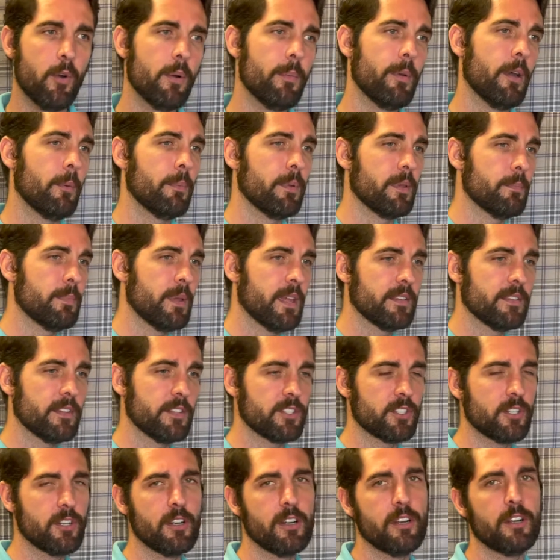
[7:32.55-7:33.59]
oh, I'm helping paint the
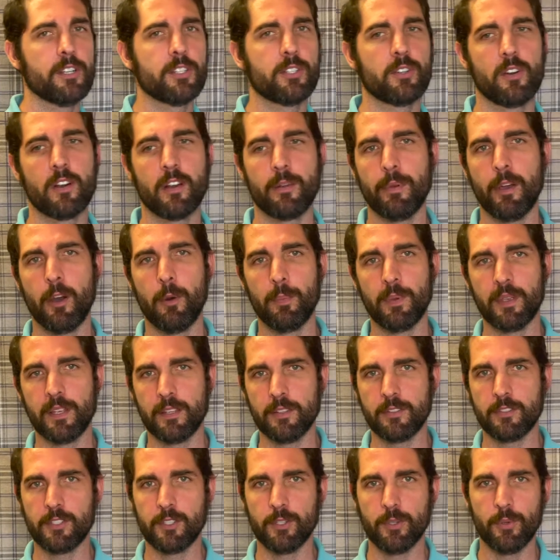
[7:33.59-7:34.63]
church, or I'm
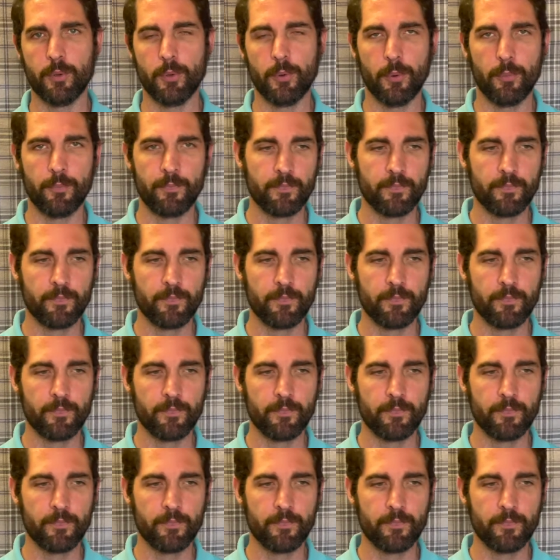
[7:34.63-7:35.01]
helping to